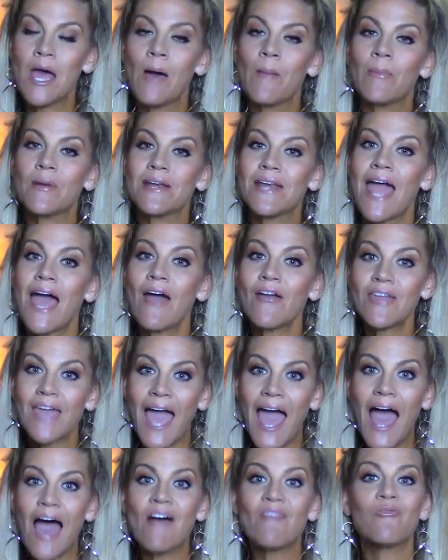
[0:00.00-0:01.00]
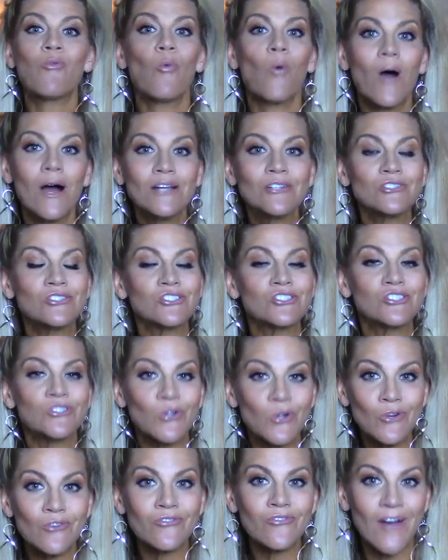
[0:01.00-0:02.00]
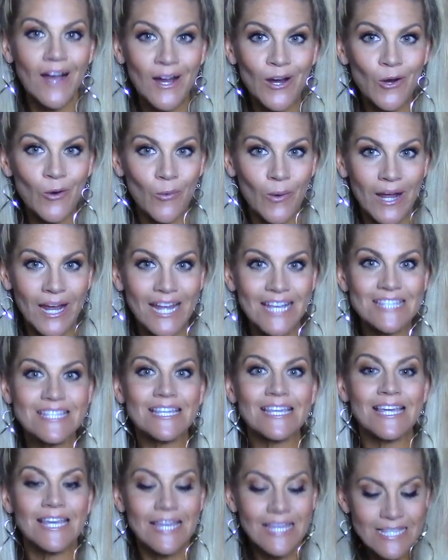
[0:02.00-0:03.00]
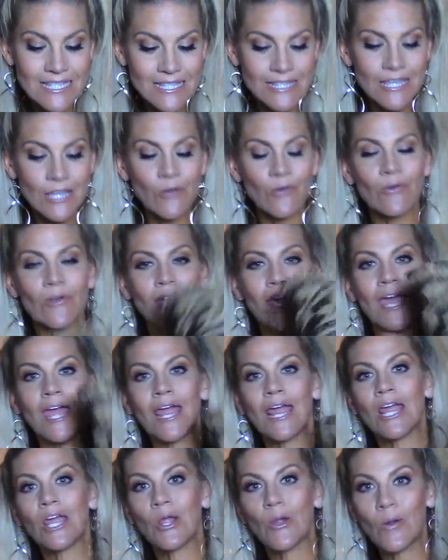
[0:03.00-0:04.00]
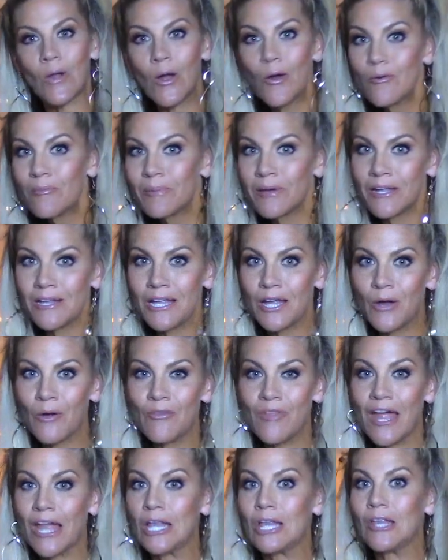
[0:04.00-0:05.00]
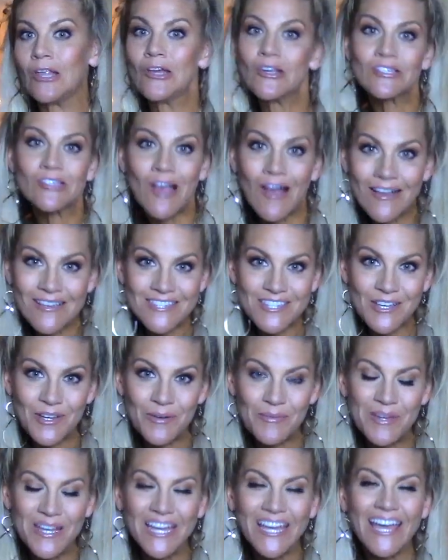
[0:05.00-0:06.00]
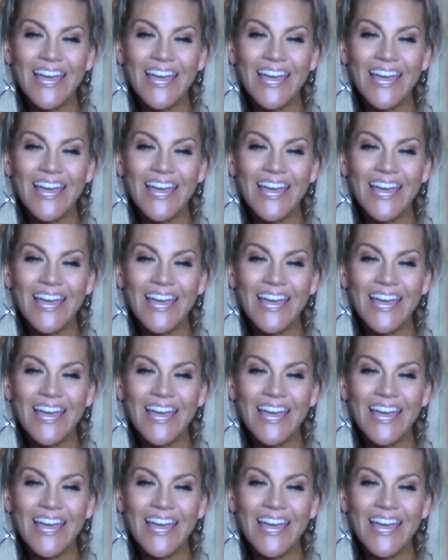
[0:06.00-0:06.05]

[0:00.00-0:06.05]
But now you have one surefire way to easily create your own pillow that looks awesome